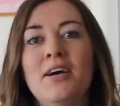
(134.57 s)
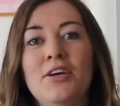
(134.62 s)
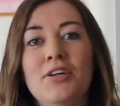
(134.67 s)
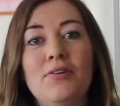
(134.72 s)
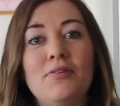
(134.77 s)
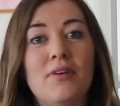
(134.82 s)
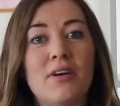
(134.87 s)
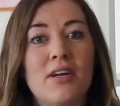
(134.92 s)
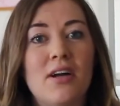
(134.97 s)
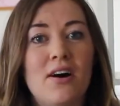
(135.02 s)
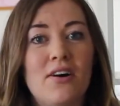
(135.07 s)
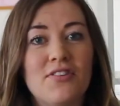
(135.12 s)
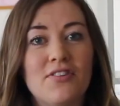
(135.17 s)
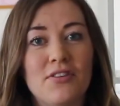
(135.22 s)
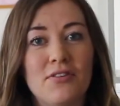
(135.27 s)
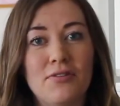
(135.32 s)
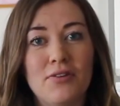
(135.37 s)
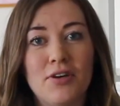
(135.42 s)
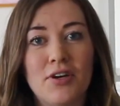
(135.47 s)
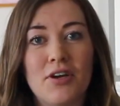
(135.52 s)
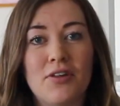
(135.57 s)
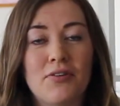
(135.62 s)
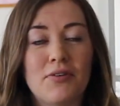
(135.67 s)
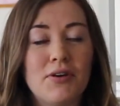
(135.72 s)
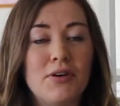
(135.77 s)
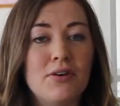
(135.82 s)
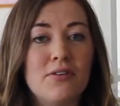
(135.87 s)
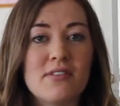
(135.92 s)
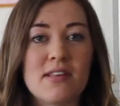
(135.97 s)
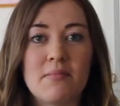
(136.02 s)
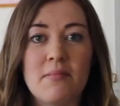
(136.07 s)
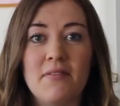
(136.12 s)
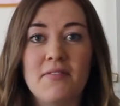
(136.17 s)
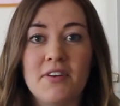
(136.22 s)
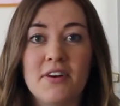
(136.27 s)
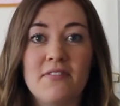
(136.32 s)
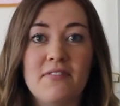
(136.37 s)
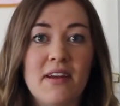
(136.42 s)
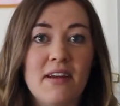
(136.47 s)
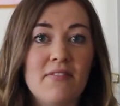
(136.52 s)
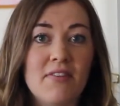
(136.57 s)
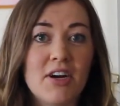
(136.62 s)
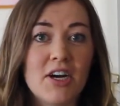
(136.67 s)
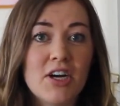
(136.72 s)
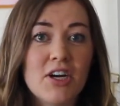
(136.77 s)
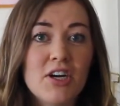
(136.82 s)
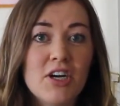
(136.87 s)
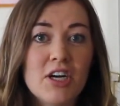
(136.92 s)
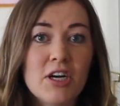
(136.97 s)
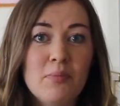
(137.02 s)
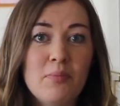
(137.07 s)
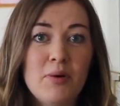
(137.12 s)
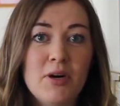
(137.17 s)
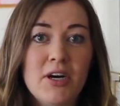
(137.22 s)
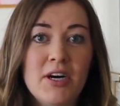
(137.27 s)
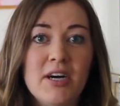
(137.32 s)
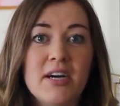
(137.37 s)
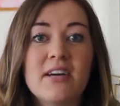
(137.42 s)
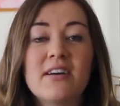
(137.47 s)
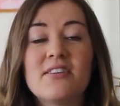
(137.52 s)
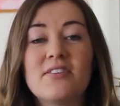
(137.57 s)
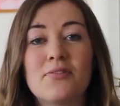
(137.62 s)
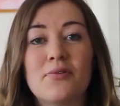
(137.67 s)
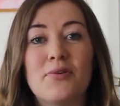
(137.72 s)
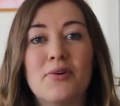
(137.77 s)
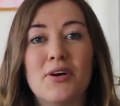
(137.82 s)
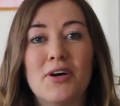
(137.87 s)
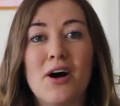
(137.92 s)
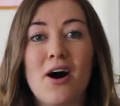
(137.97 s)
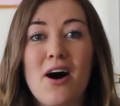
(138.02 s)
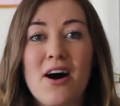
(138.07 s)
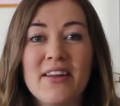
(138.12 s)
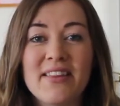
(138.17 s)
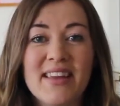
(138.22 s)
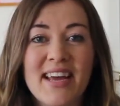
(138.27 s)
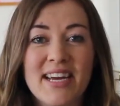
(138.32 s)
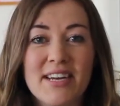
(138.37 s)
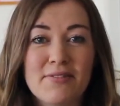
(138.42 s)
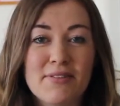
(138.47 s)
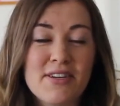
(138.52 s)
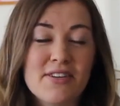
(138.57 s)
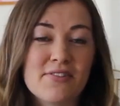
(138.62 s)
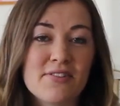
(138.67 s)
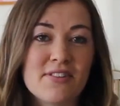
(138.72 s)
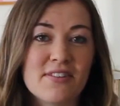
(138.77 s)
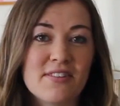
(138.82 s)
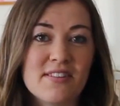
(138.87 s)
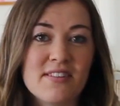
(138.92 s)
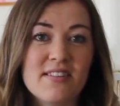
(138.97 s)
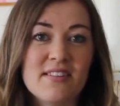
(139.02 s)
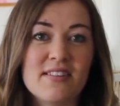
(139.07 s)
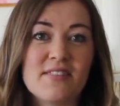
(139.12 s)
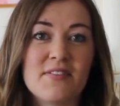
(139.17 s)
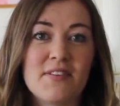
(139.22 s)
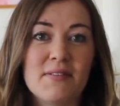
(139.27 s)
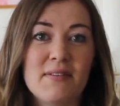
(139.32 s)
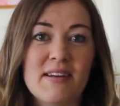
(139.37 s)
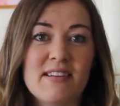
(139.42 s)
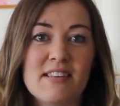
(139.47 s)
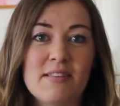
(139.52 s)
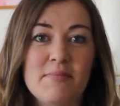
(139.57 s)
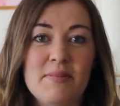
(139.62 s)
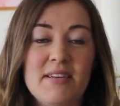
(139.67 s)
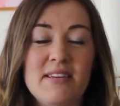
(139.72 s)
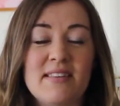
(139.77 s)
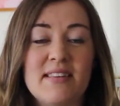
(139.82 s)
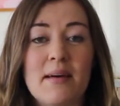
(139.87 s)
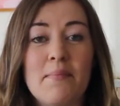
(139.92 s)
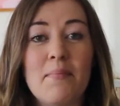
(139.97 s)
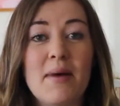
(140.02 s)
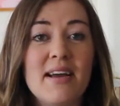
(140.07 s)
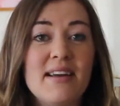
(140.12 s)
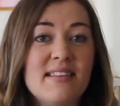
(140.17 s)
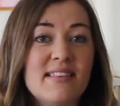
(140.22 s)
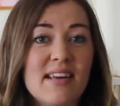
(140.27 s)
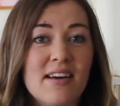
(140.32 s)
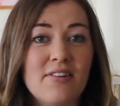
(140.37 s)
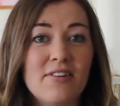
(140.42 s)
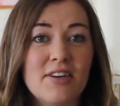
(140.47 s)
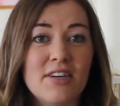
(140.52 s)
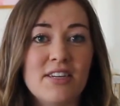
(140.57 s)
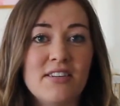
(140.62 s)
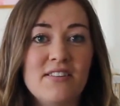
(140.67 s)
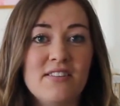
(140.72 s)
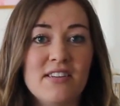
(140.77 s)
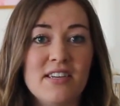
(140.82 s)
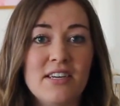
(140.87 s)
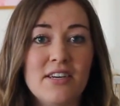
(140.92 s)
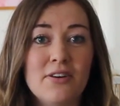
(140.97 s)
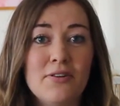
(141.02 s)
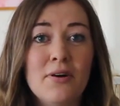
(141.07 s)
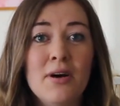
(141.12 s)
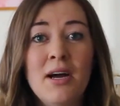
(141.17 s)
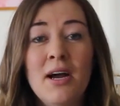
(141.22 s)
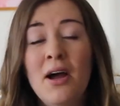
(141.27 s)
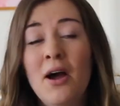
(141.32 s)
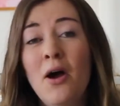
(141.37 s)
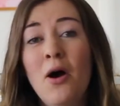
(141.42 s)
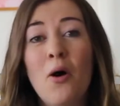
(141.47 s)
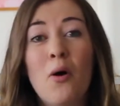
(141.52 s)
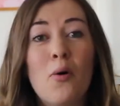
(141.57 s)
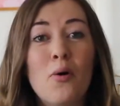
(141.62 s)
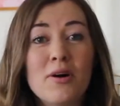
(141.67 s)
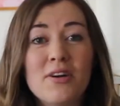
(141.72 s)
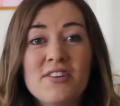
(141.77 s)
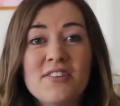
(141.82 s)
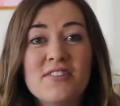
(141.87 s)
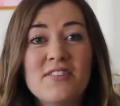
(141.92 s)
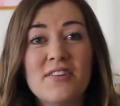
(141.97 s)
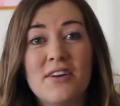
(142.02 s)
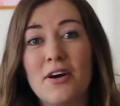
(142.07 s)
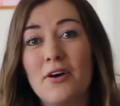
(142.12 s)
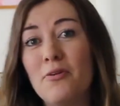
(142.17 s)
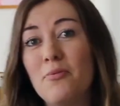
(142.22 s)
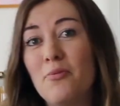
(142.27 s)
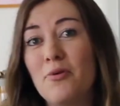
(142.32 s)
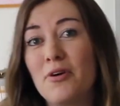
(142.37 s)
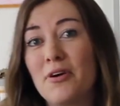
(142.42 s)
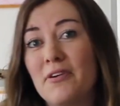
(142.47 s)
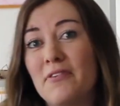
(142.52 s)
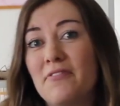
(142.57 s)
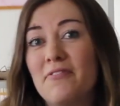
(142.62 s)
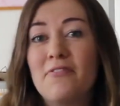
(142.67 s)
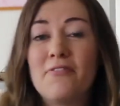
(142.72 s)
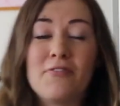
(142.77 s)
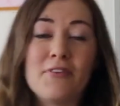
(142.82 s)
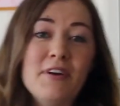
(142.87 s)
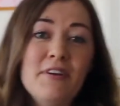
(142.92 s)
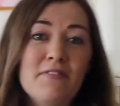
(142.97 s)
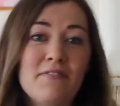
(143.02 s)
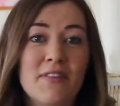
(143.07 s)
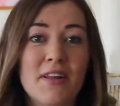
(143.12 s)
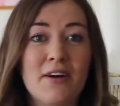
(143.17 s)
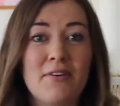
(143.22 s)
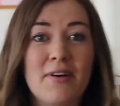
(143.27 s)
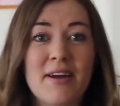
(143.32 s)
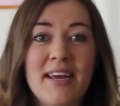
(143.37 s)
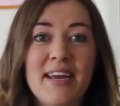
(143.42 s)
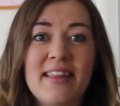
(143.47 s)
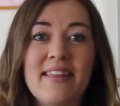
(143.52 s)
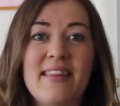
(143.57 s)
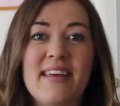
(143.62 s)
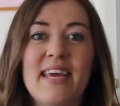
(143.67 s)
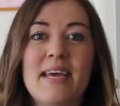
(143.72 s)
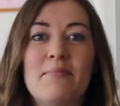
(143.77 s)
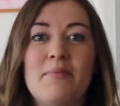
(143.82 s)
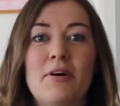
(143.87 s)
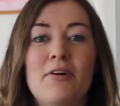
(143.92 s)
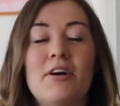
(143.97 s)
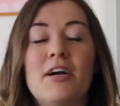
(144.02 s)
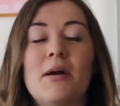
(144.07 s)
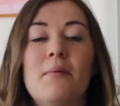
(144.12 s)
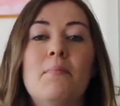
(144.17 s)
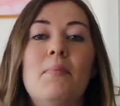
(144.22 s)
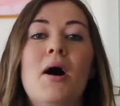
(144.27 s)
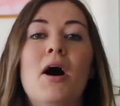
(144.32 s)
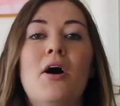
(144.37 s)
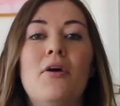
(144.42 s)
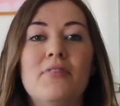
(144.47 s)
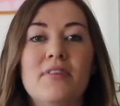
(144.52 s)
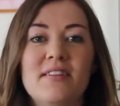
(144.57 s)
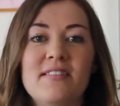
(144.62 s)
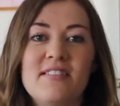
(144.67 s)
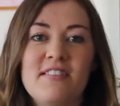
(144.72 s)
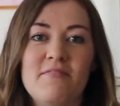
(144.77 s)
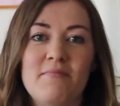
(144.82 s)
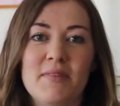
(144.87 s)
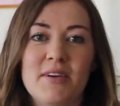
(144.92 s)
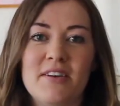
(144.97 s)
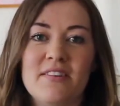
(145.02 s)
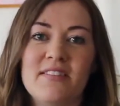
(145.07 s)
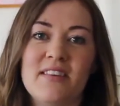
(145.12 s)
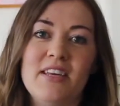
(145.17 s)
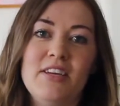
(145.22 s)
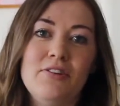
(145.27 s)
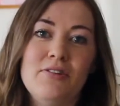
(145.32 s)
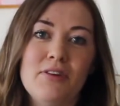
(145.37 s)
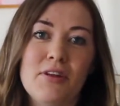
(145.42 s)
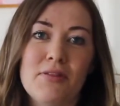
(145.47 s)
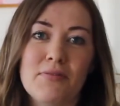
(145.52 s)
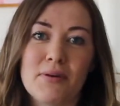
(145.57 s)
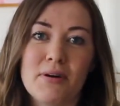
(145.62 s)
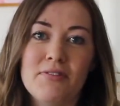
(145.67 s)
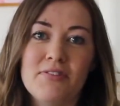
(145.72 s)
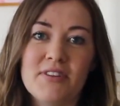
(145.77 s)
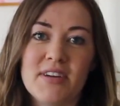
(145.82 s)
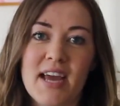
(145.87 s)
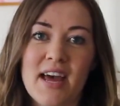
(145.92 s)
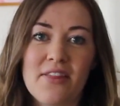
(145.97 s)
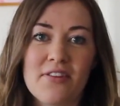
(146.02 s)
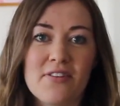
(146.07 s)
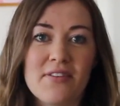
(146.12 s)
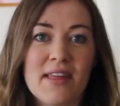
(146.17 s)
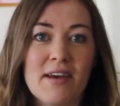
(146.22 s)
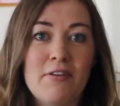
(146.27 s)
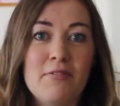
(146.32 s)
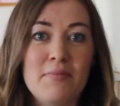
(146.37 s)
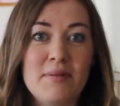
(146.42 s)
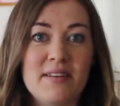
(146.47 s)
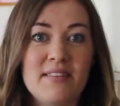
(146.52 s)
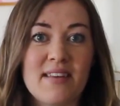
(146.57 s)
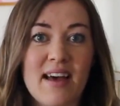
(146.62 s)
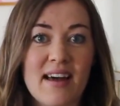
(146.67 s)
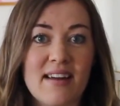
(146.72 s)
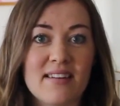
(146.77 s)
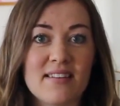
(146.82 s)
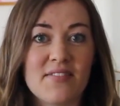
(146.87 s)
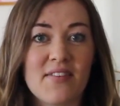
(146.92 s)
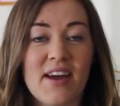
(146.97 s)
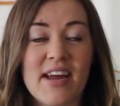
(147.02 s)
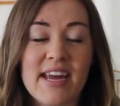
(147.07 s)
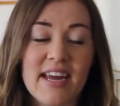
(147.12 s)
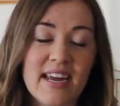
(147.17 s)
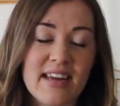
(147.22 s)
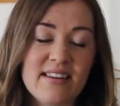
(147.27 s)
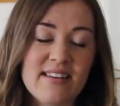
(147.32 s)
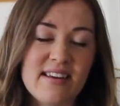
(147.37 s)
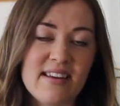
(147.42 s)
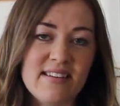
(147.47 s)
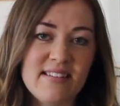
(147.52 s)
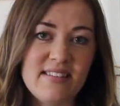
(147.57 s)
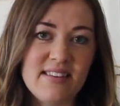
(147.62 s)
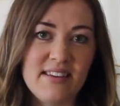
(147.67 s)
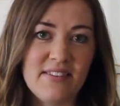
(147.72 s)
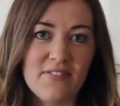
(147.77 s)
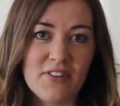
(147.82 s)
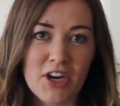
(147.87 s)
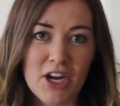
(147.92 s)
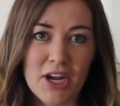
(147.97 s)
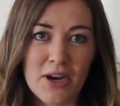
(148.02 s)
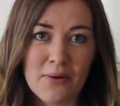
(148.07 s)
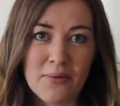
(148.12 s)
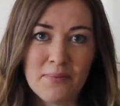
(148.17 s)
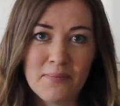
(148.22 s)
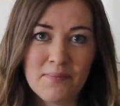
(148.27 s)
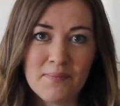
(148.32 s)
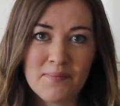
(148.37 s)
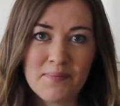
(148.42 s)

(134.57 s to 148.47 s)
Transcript: You can also look through some of your favorite cookbooks or online resources for recipes that might sound good to you, or just go more free-flowing and think about components of meals that you could throw together that would be satisfying and tasty for you.